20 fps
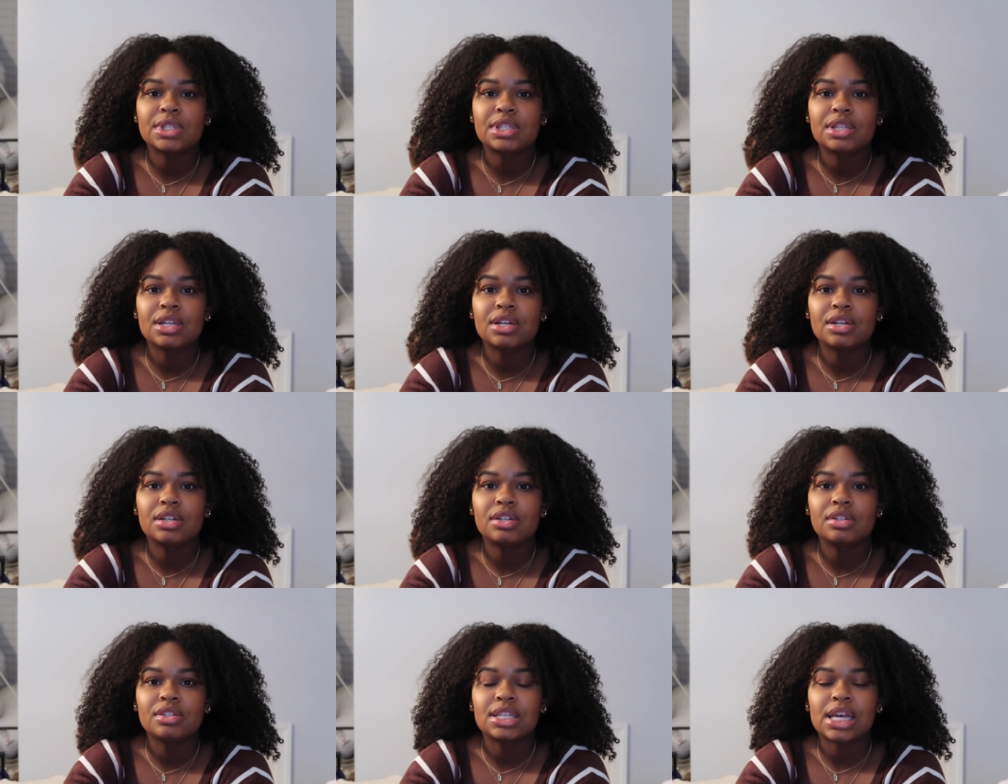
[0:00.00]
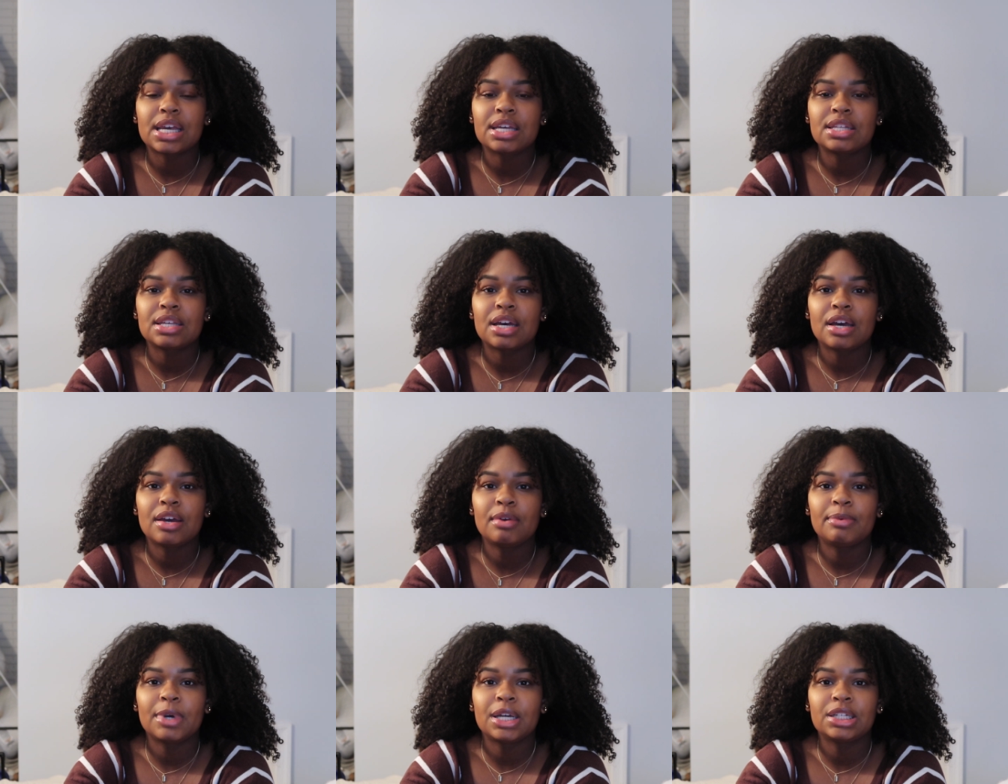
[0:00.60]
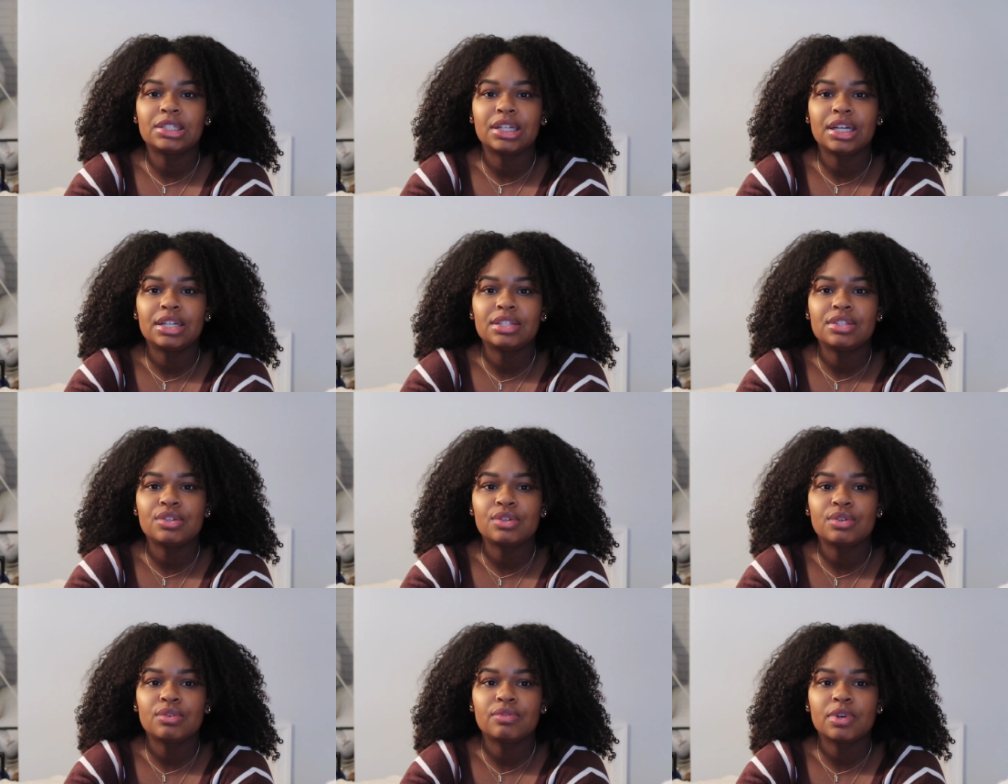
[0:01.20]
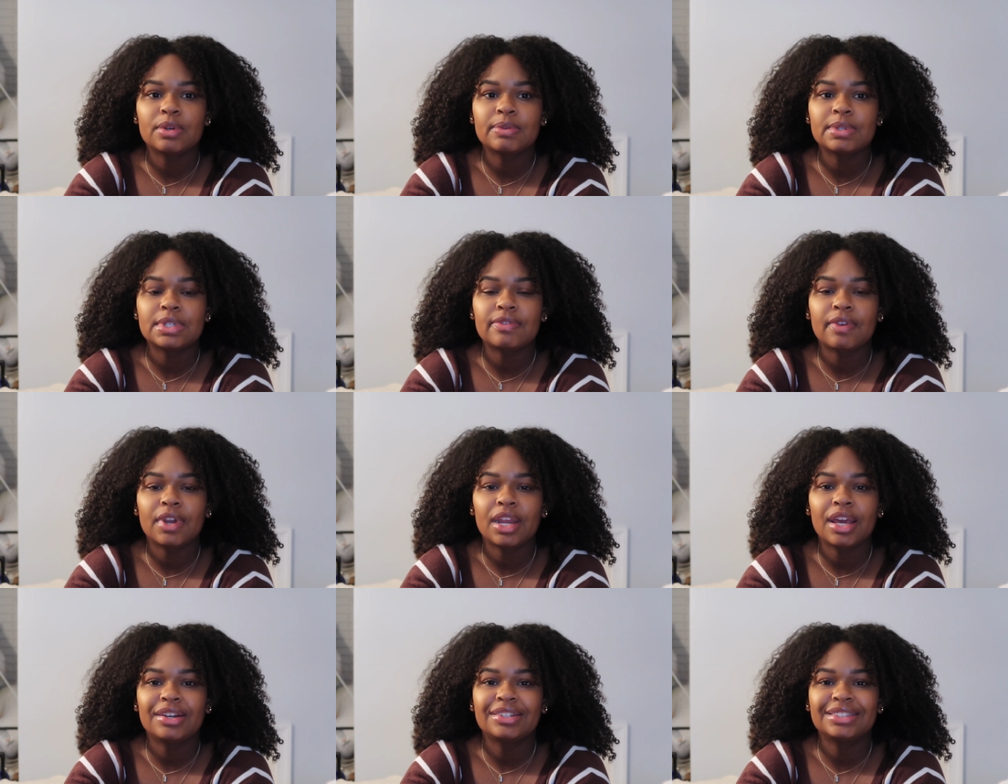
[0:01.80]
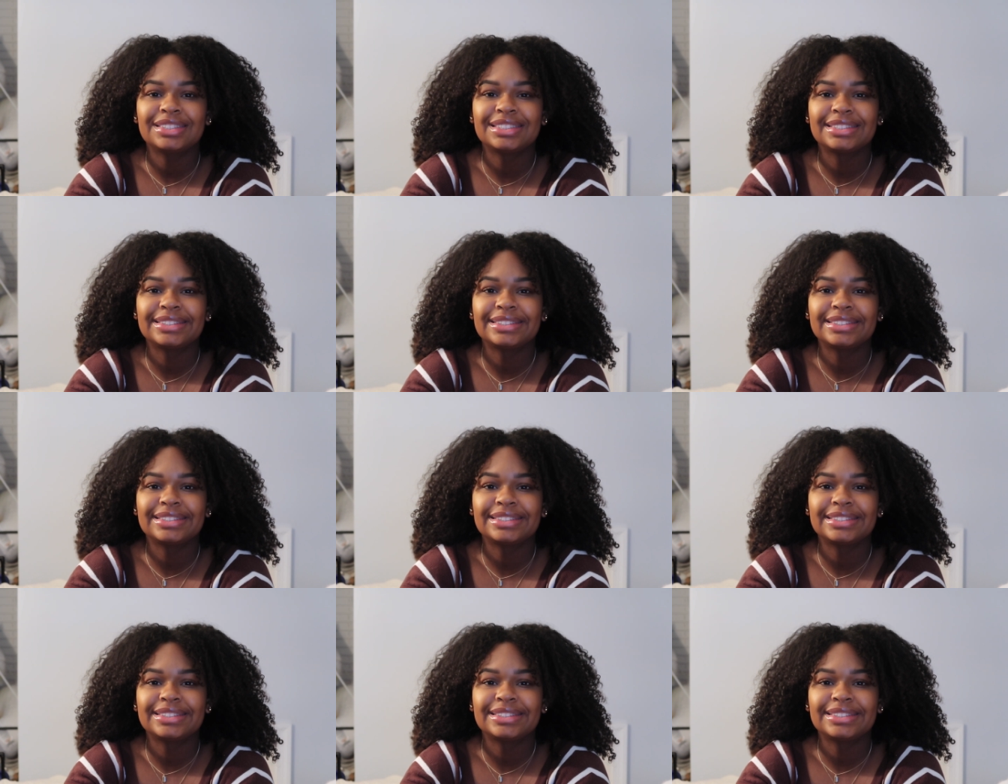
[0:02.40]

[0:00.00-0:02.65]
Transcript: was the second time I tried to film this video?